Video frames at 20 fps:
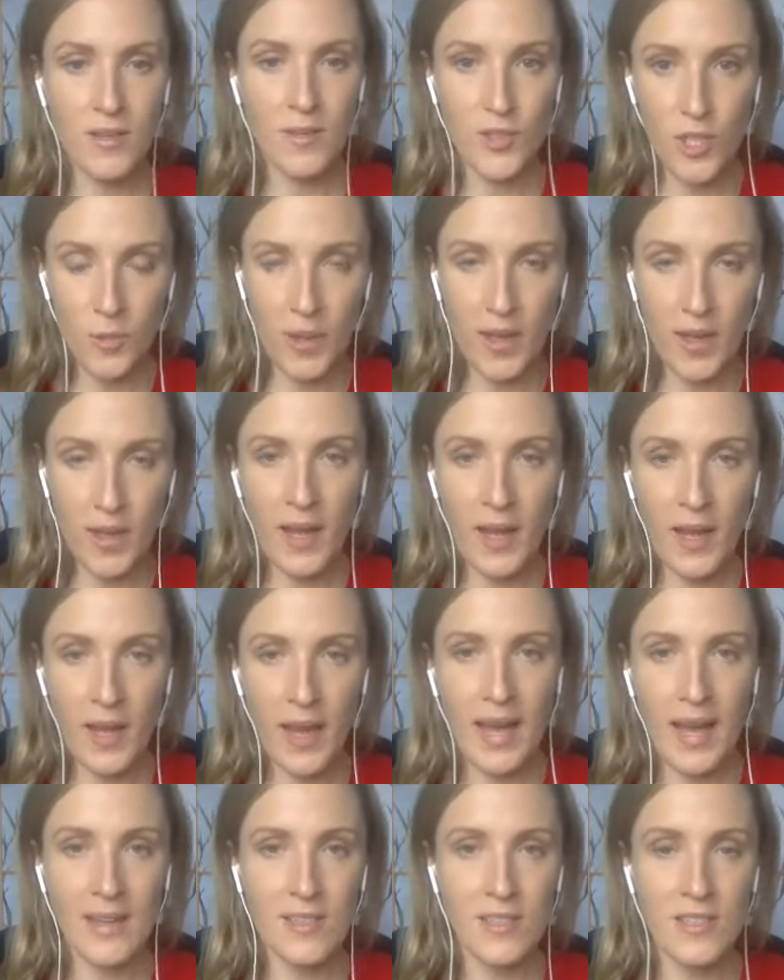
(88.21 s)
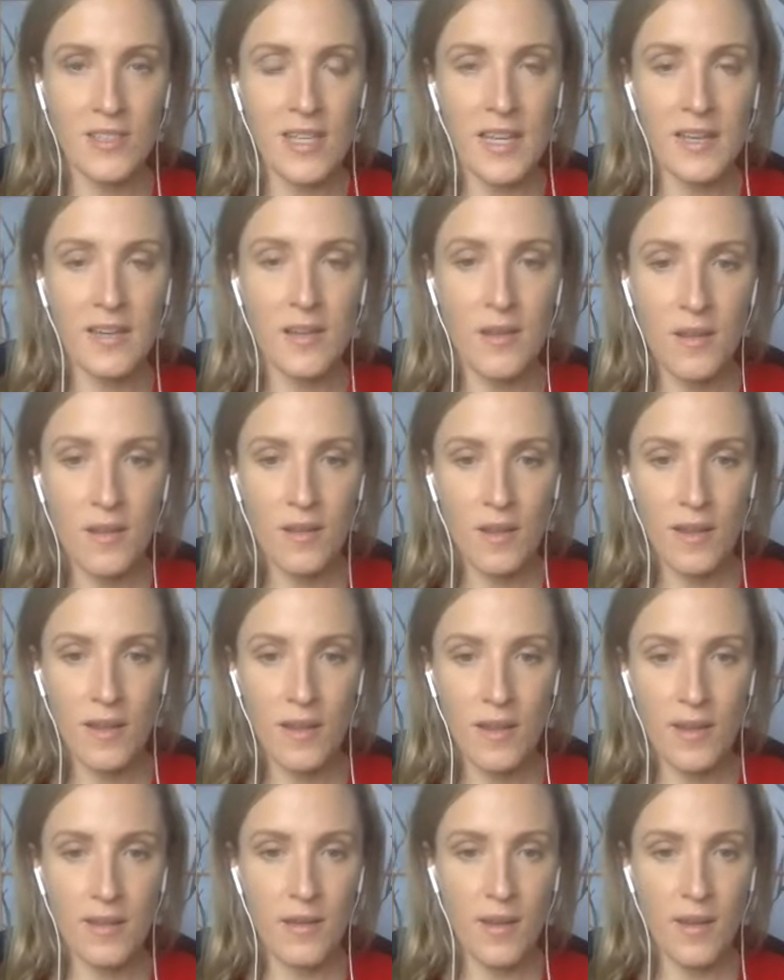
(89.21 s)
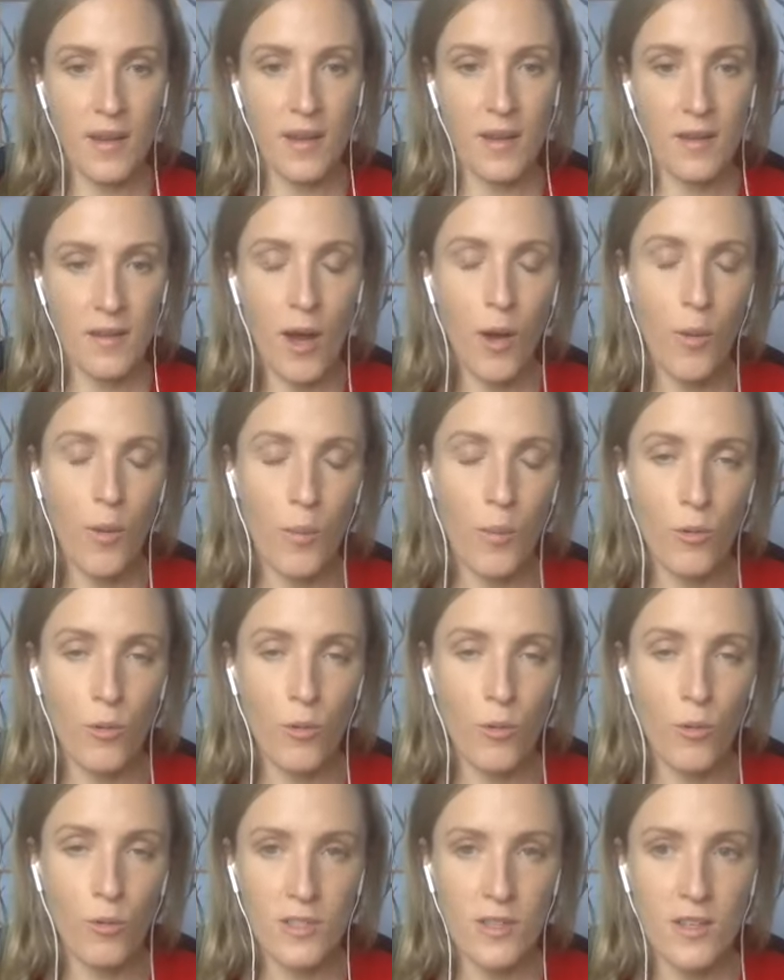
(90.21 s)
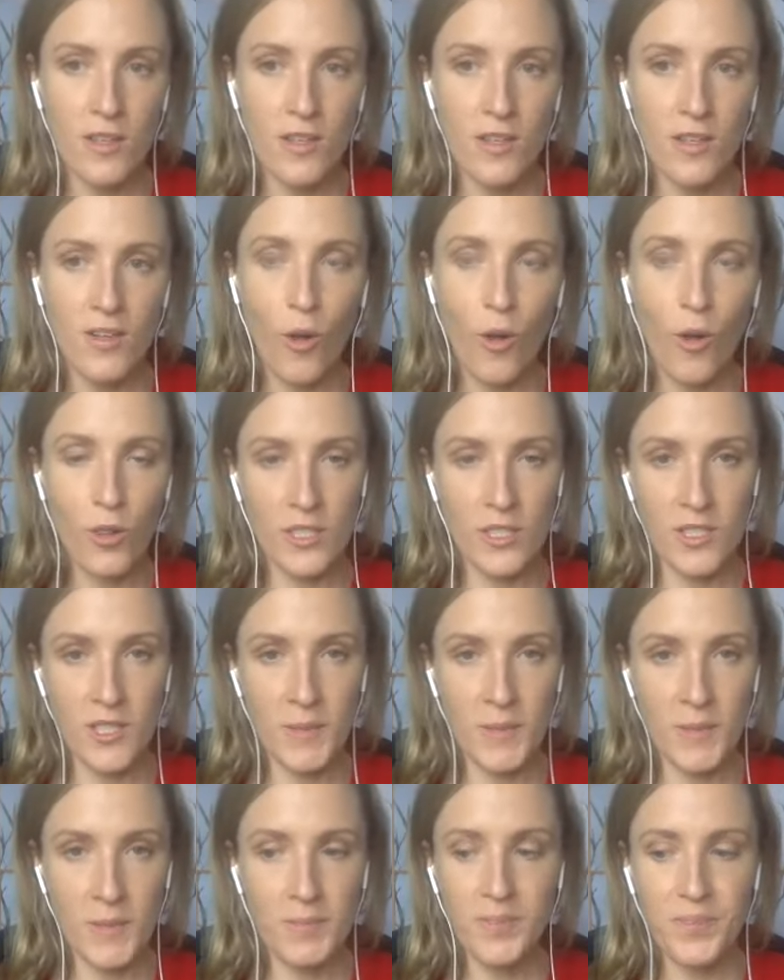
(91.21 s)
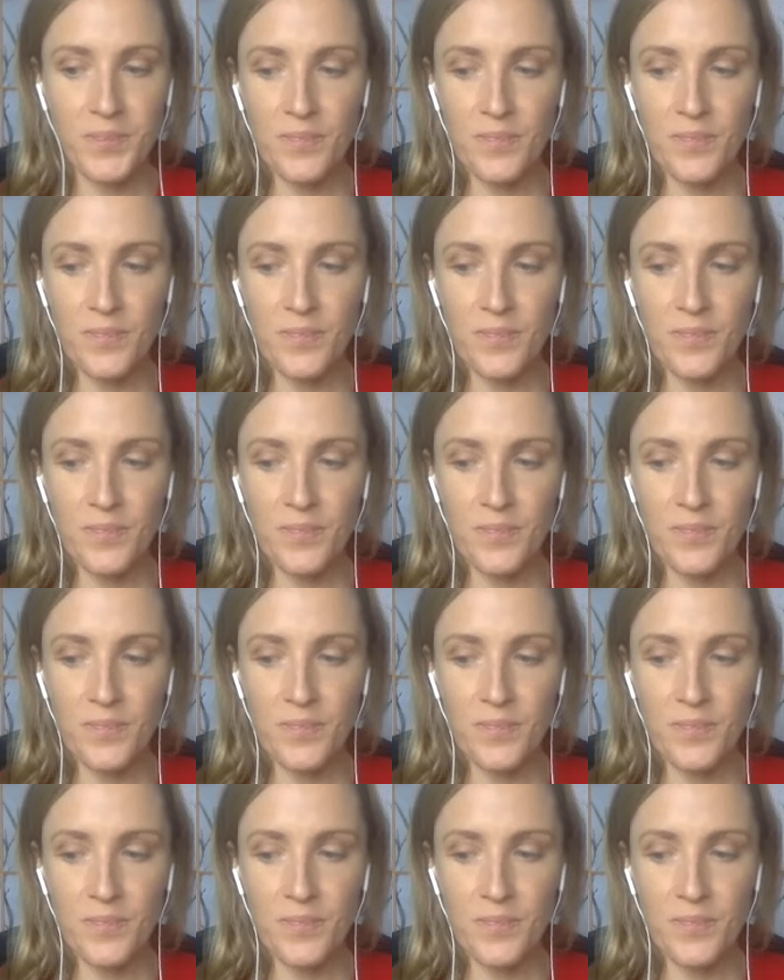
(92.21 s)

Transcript: doing and in like out mode all the time.